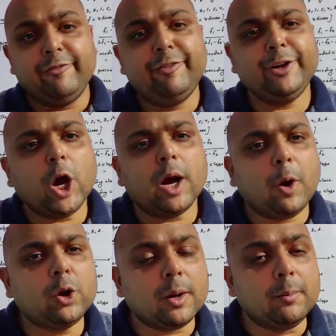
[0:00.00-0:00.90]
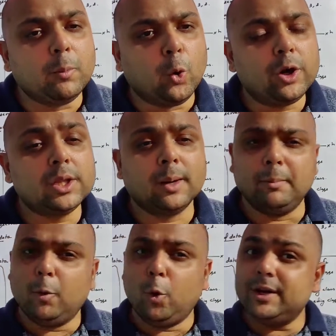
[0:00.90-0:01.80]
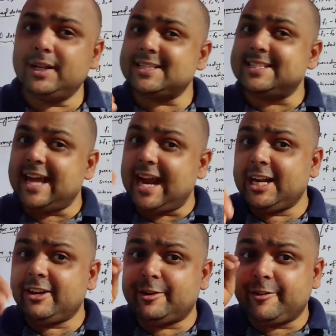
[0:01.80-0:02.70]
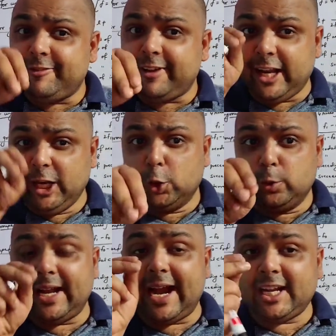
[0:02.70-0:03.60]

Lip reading: If we talk about the mode is that value,